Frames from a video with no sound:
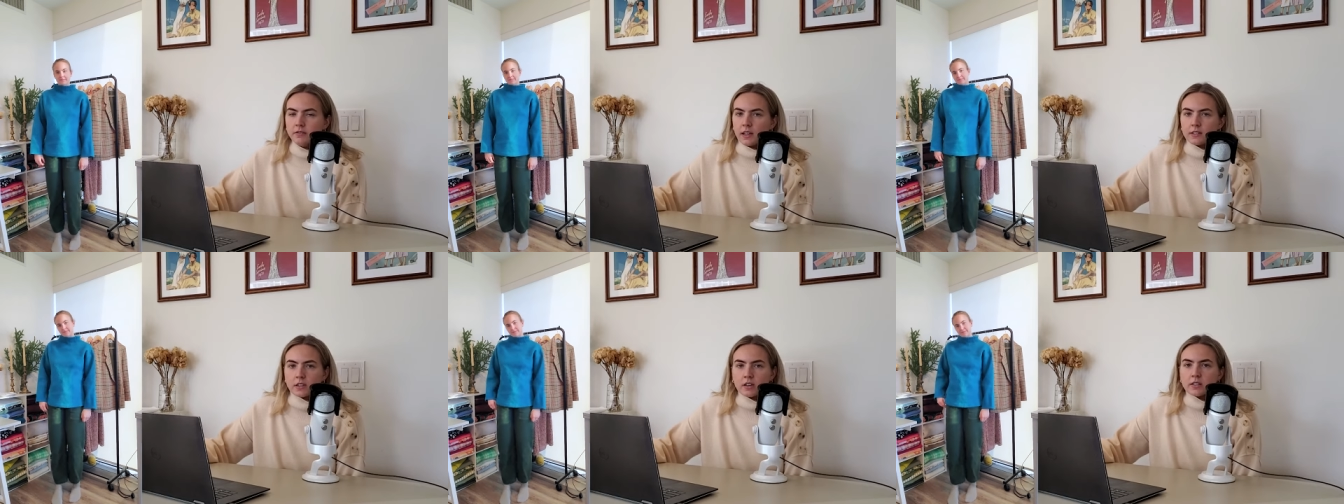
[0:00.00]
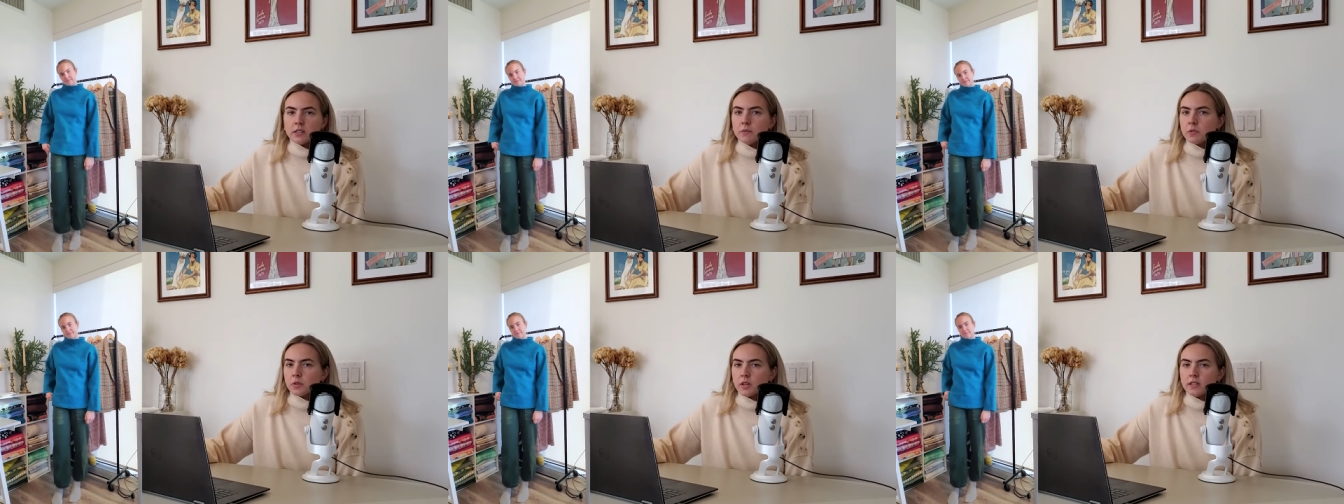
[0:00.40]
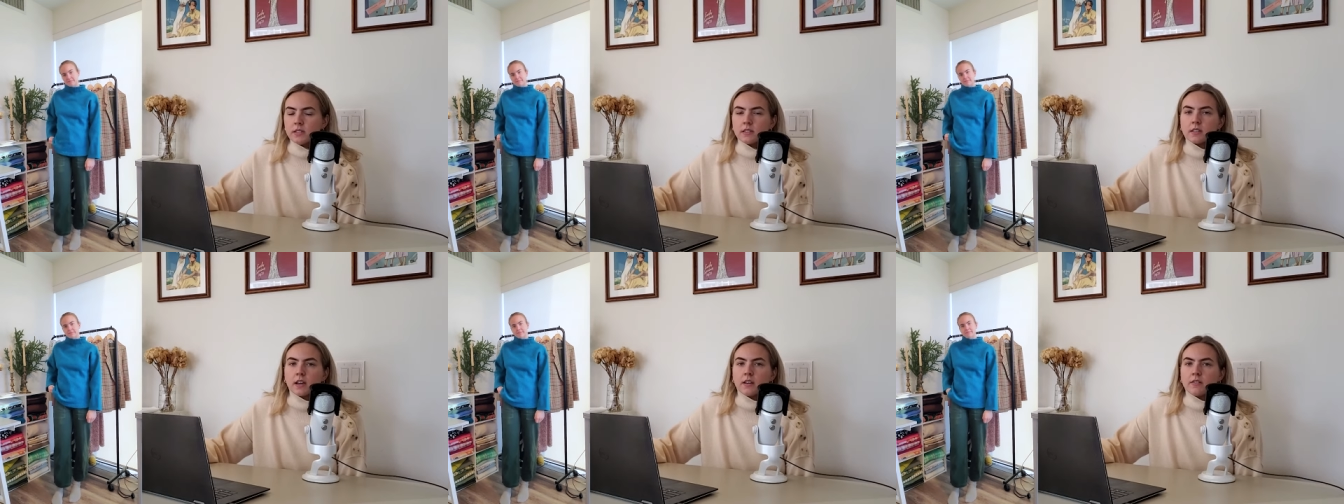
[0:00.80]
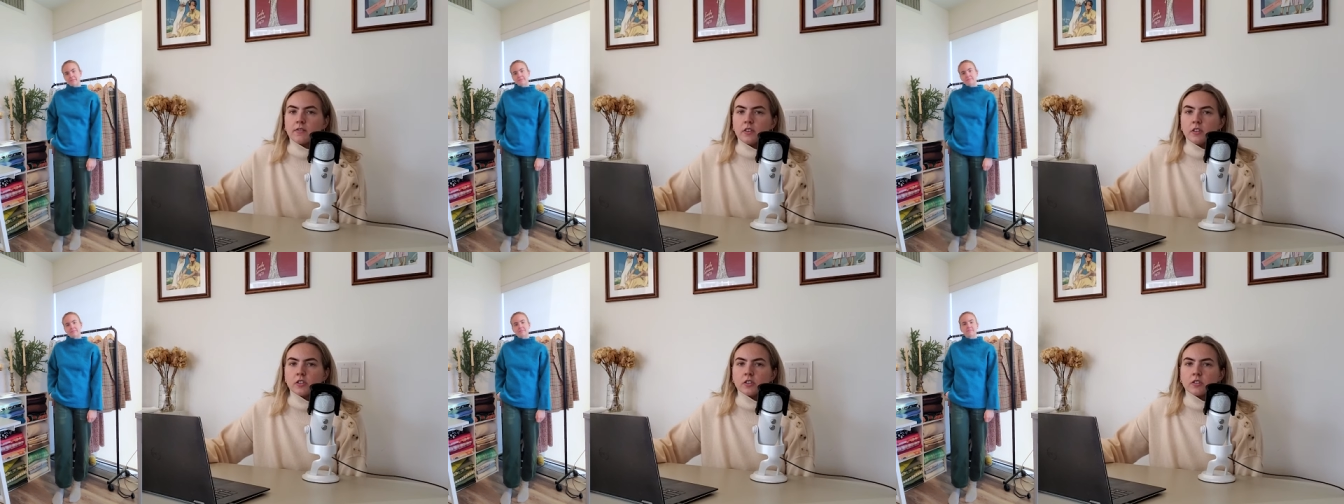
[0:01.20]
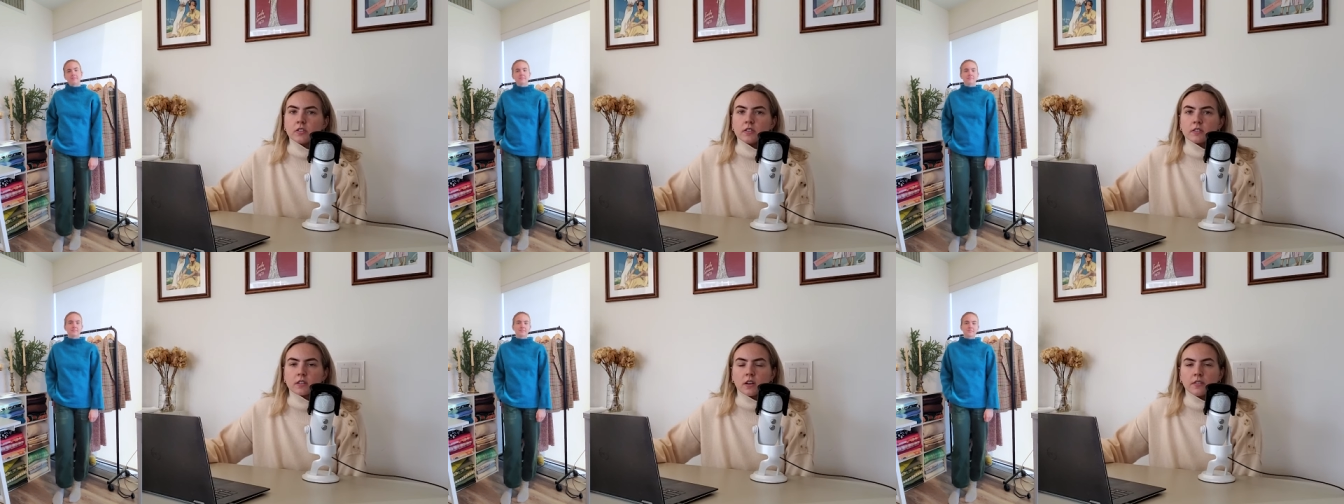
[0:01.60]
It's got some great design features.
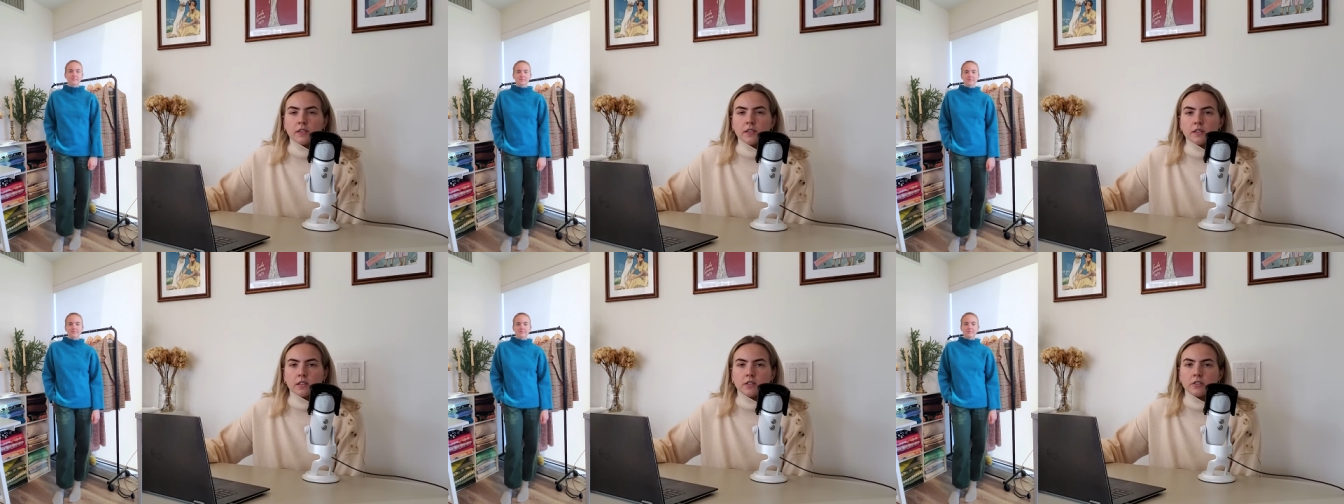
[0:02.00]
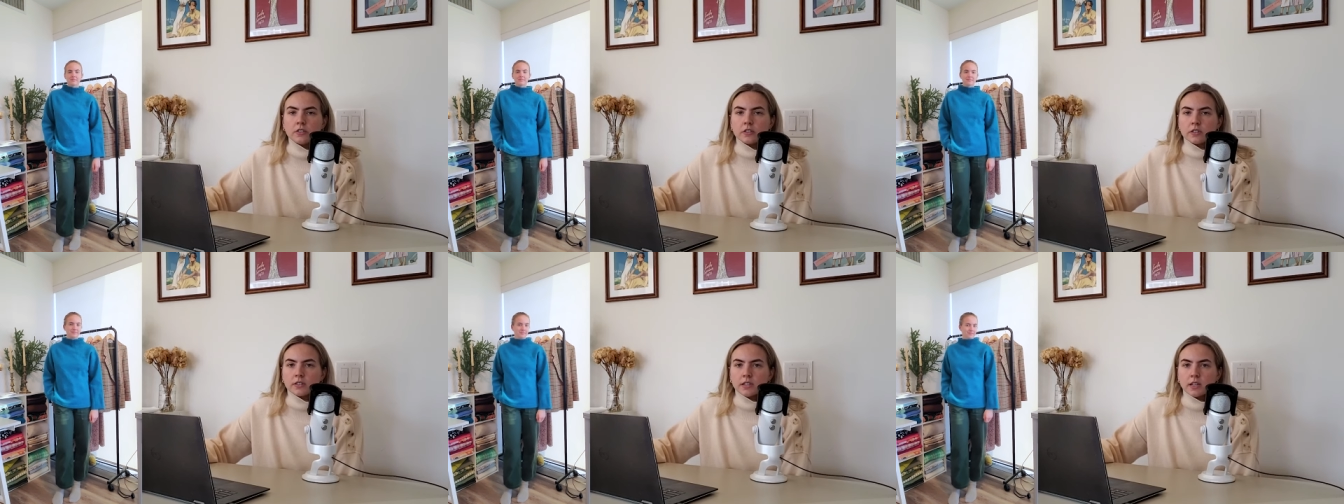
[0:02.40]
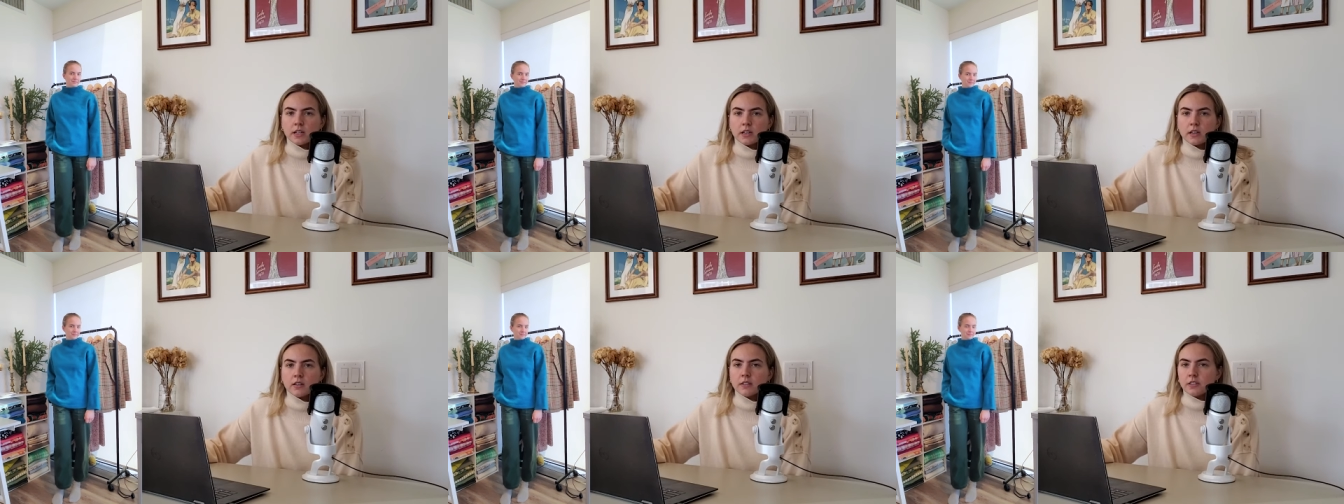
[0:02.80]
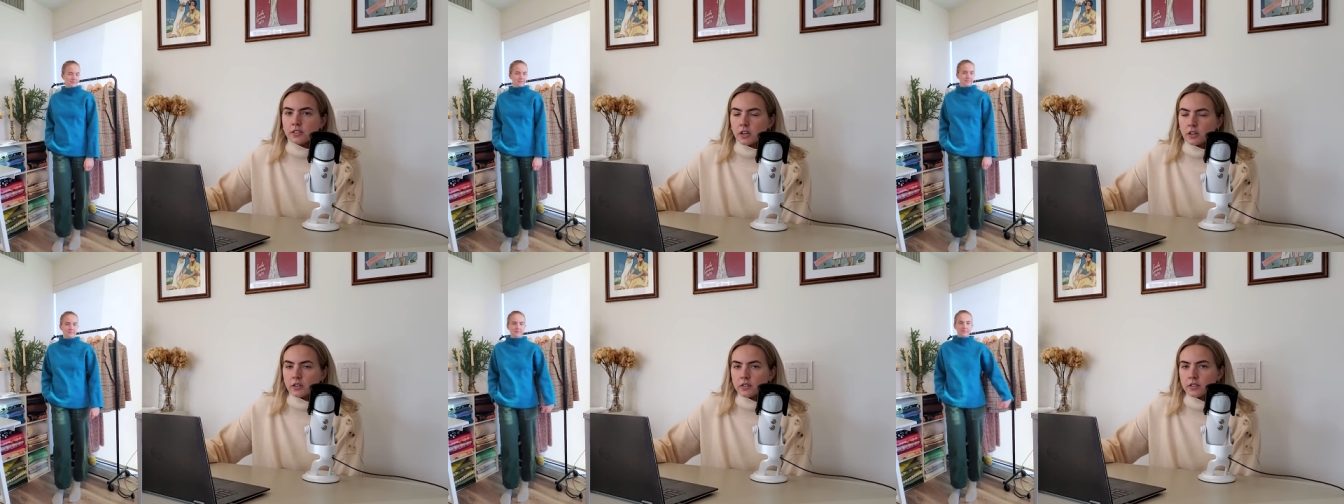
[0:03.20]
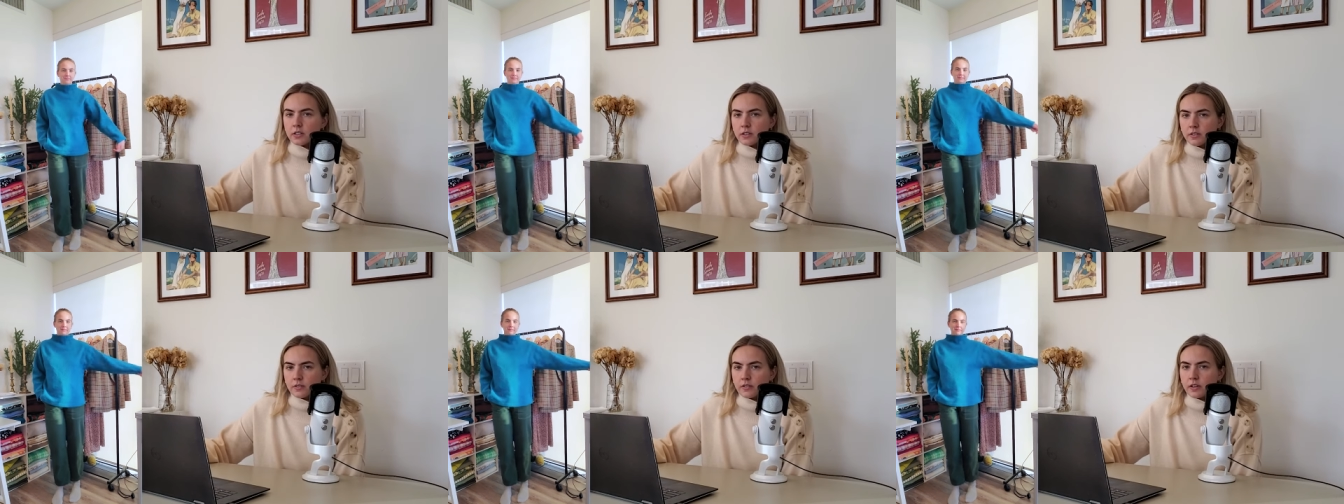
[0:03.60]
It's got these interesting darts in
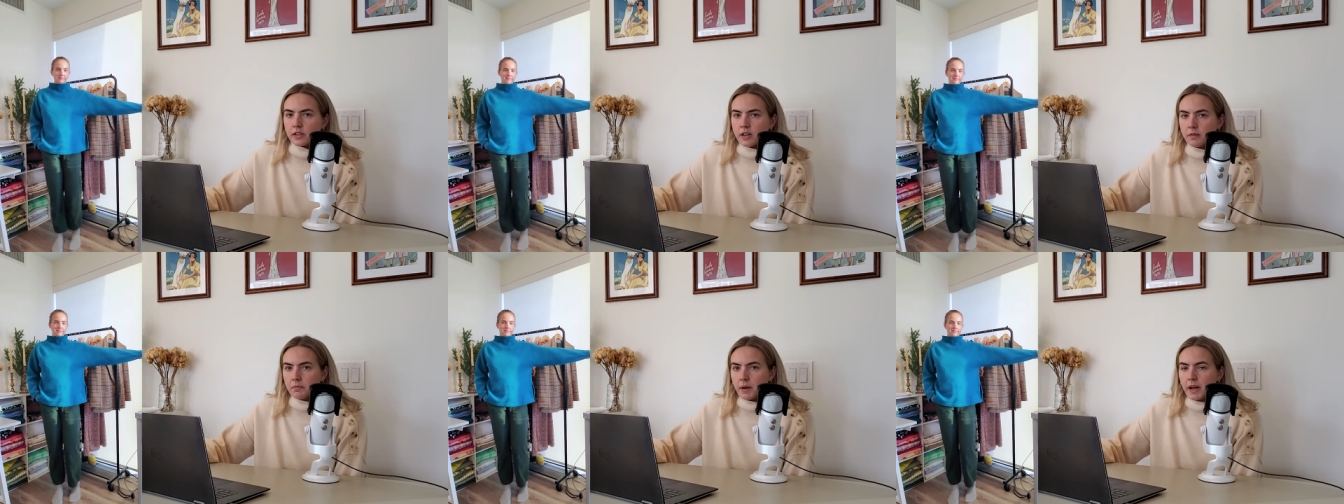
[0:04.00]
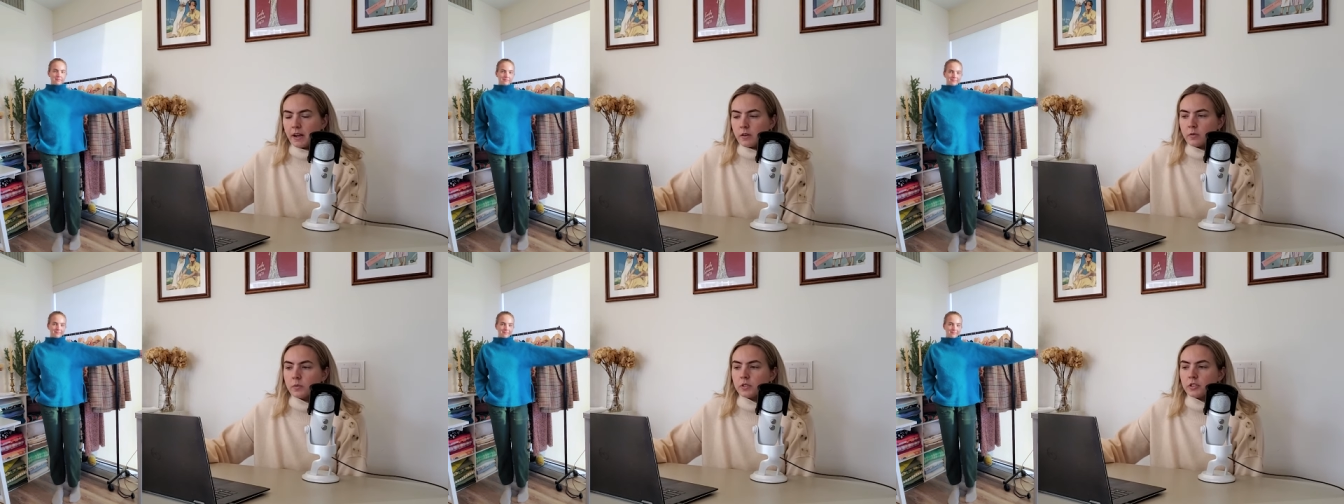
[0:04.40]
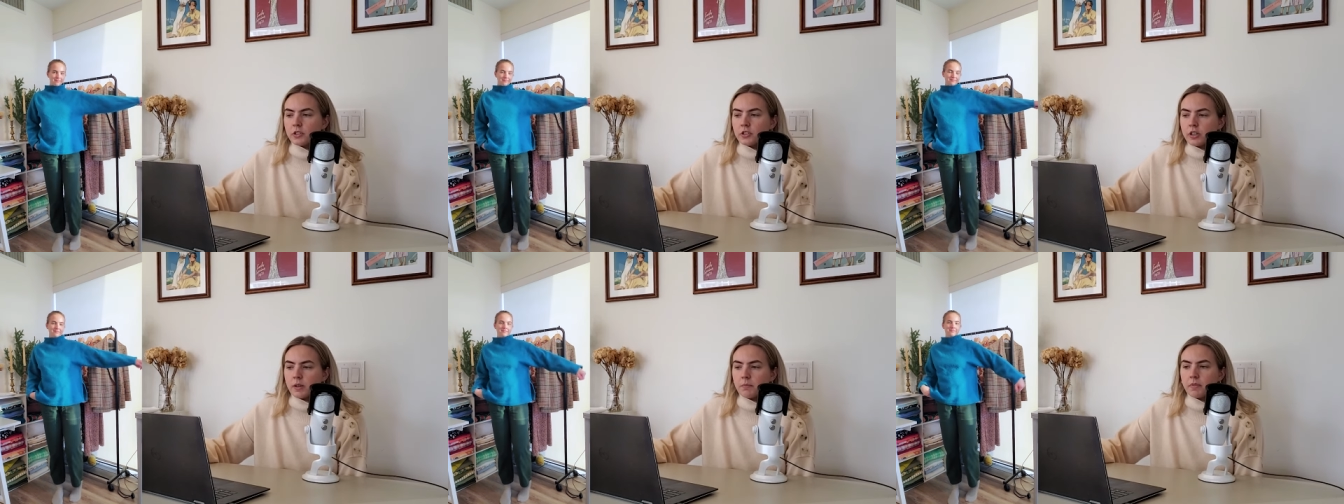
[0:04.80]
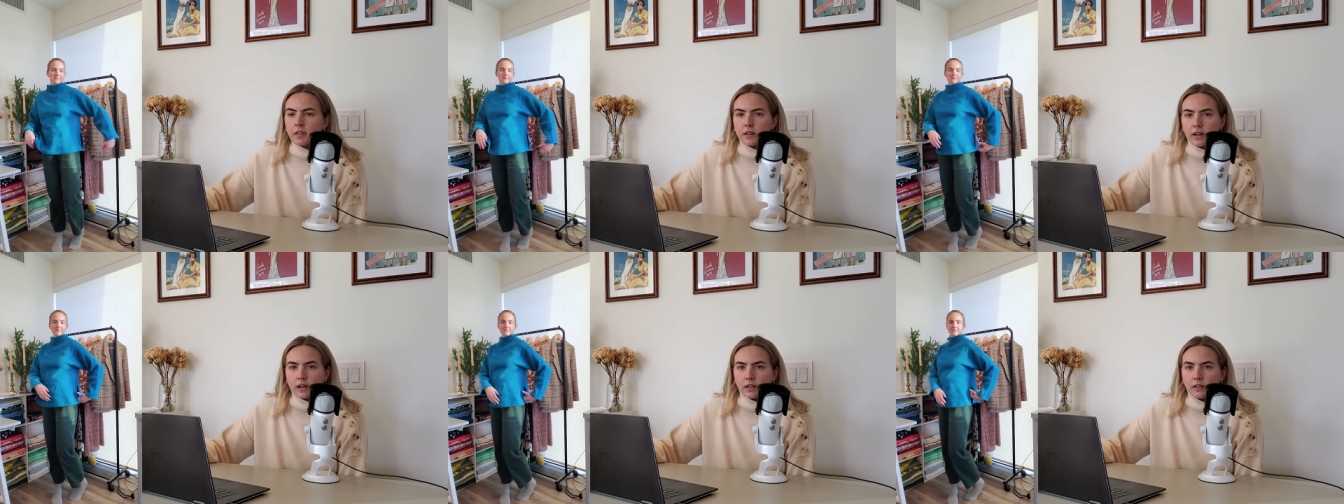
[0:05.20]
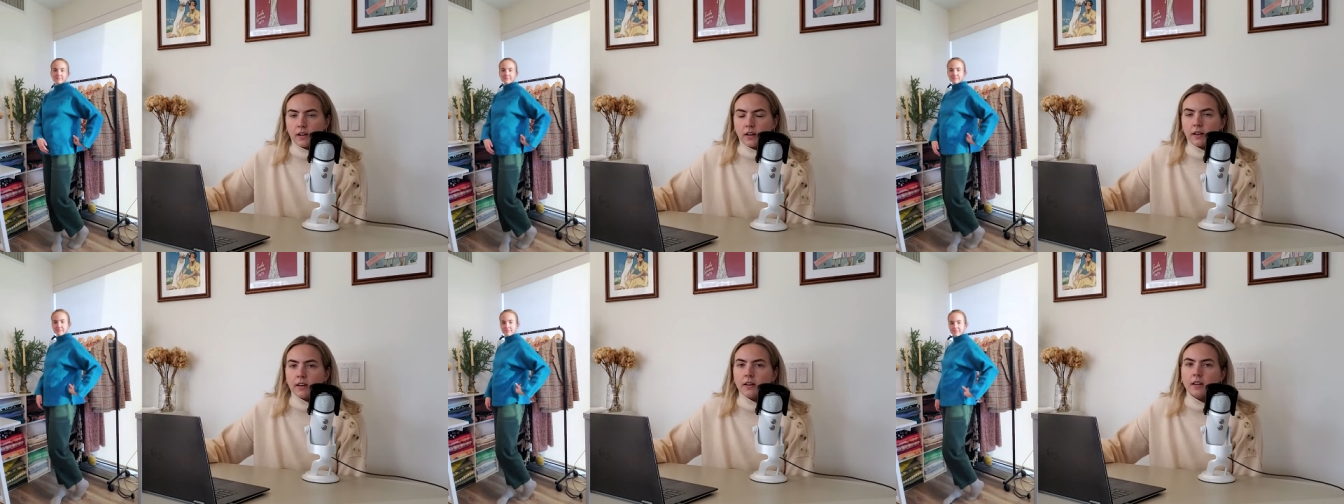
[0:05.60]
the front and back, which shape the
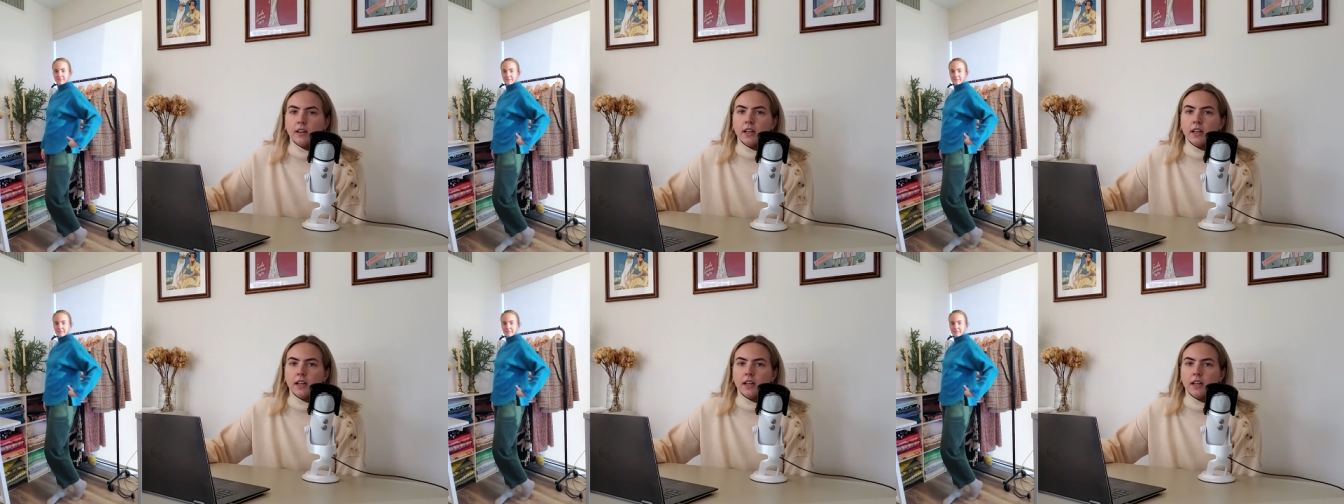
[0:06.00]
neckline.